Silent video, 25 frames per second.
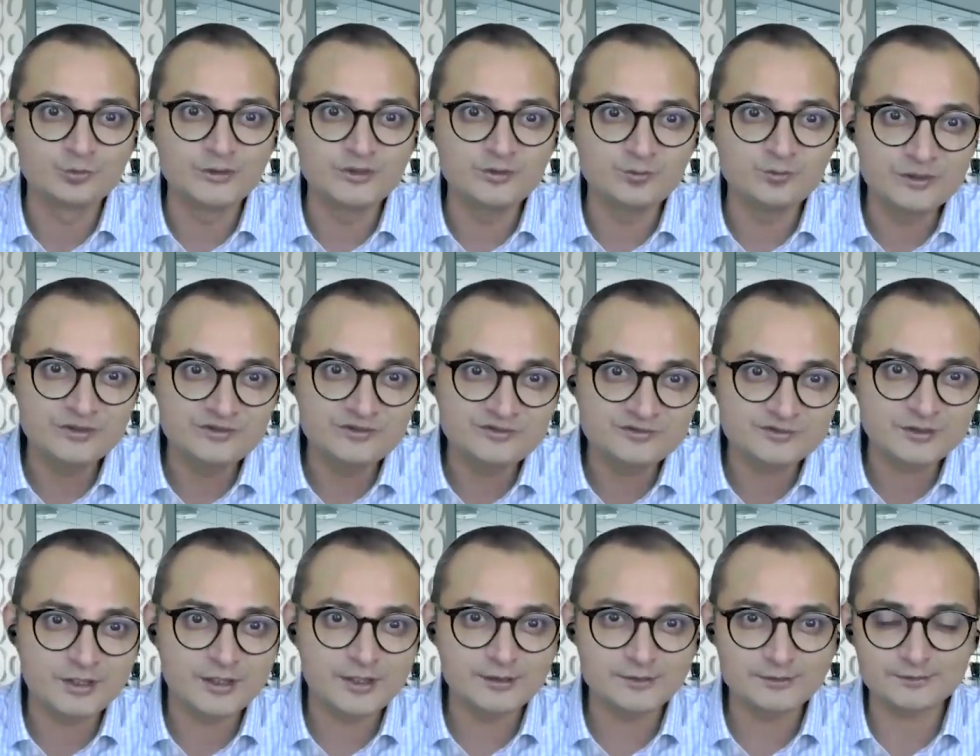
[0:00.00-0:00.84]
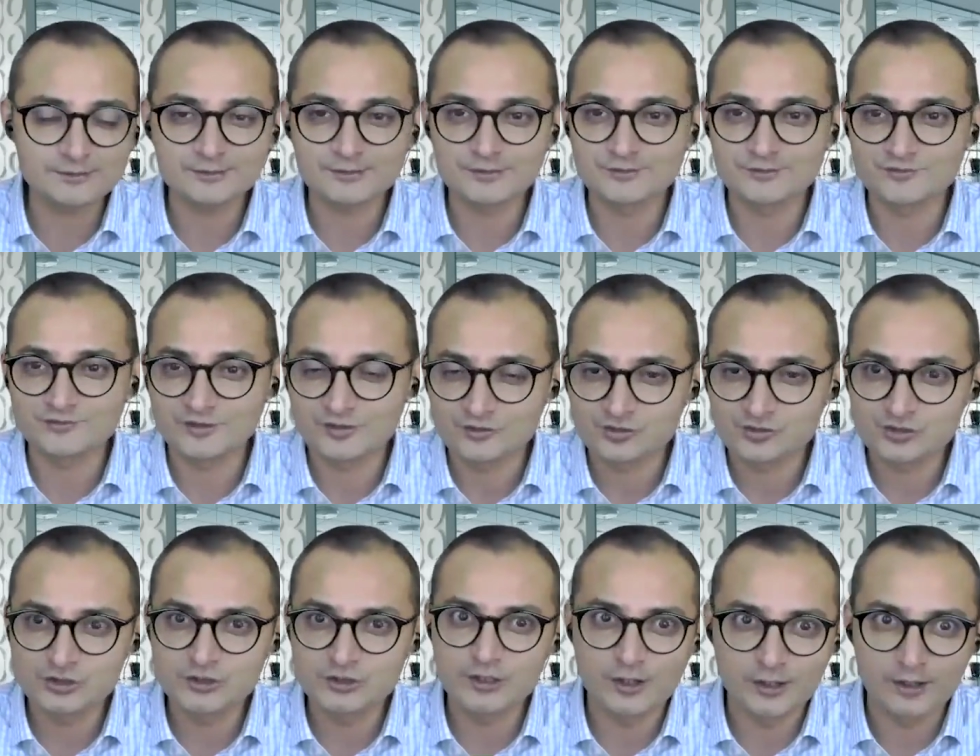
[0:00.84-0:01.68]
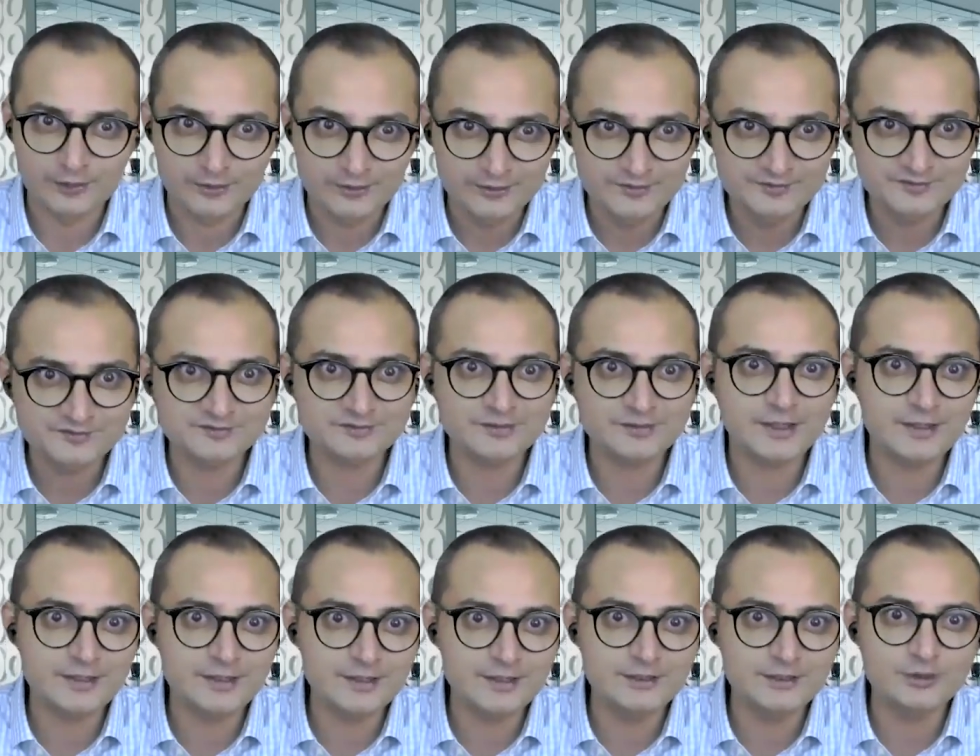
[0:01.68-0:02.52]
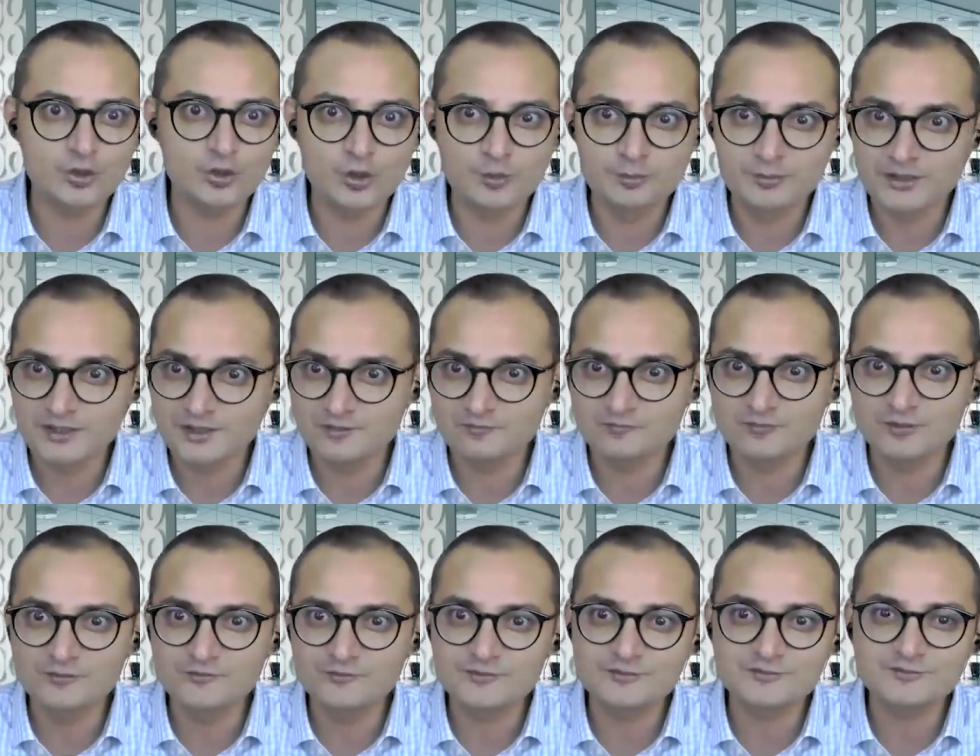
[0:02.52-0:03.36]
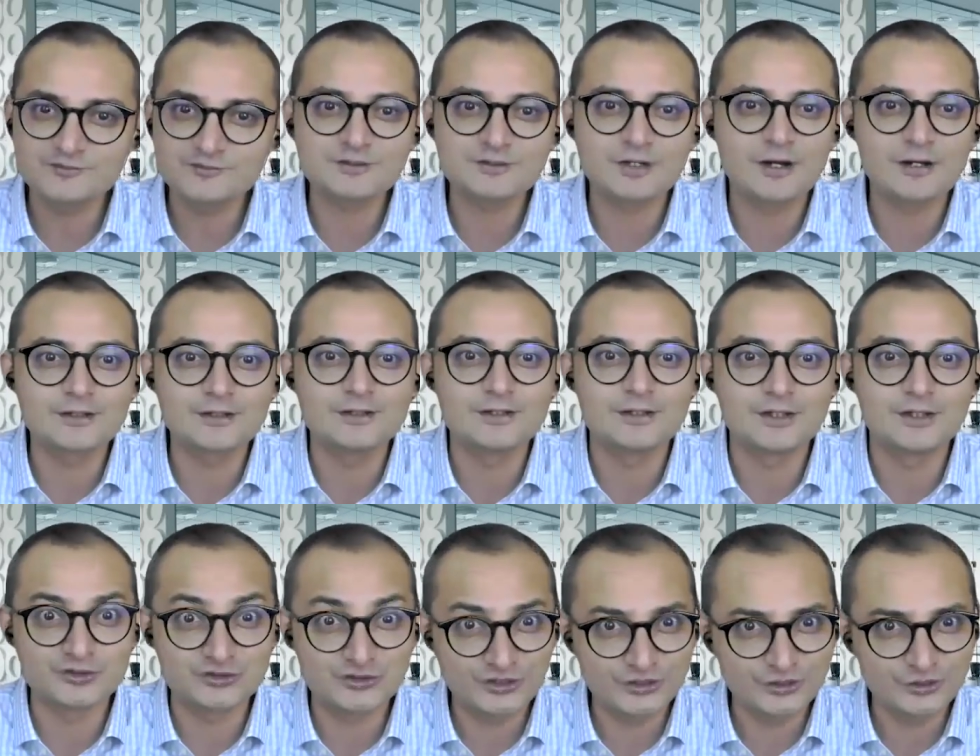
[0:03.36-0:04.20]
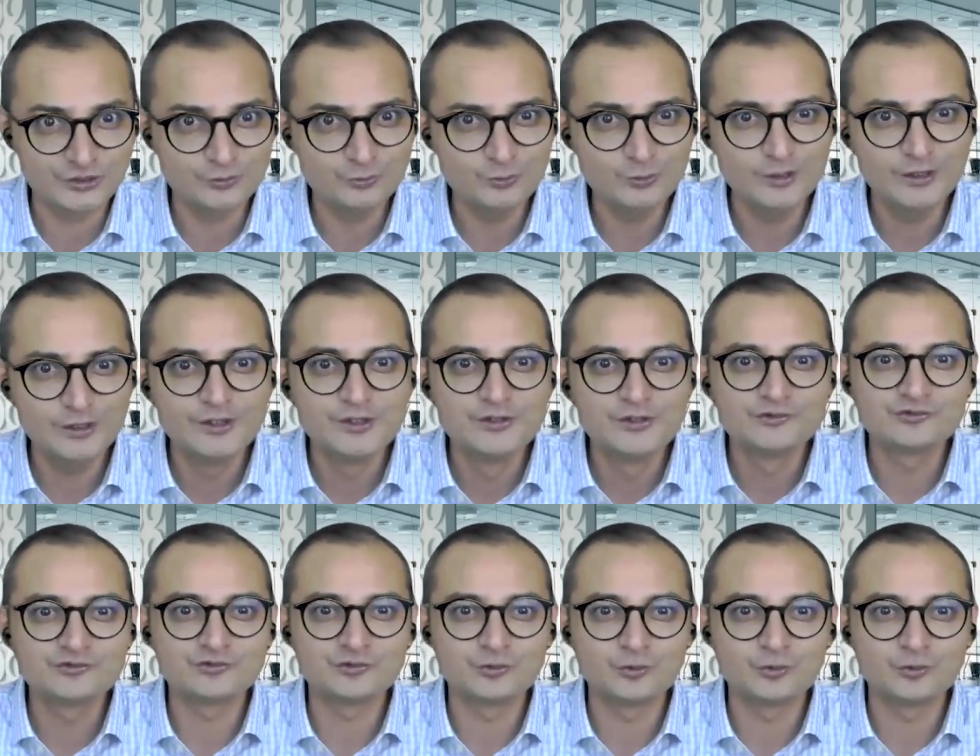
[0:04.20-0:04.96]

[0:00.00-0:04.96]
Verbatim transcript: So we we start essentially understanding your behaviors and start nudging you